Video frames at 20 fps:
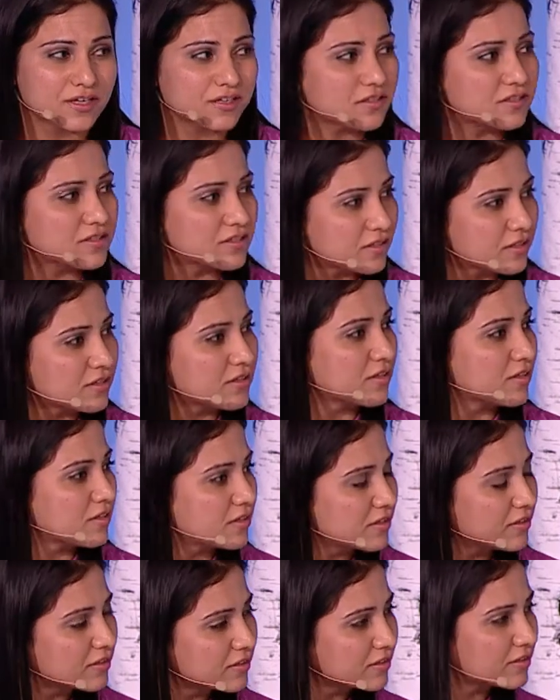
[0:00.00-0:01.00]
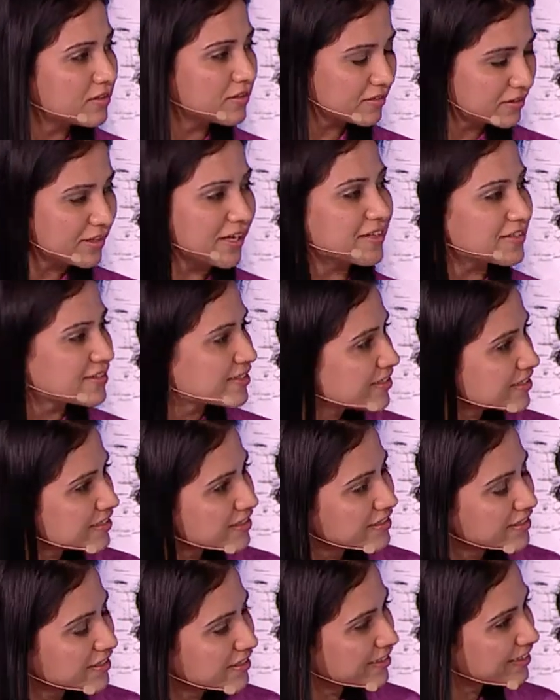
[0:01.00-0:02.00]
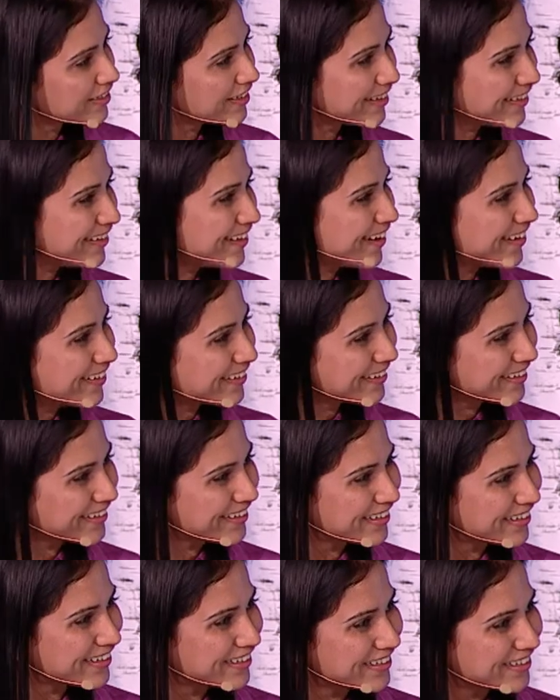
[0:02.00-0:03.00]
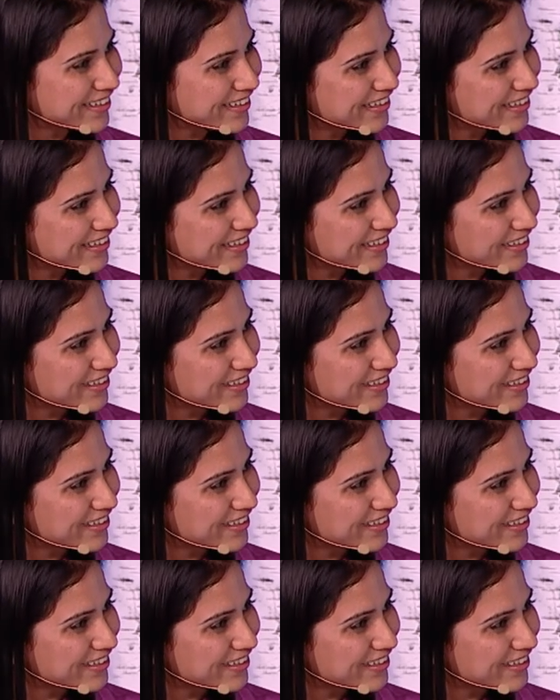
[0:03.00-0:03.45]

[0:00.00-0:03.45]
How do you make sure, I'm sorry to ask an Emperor has no clothes question here, but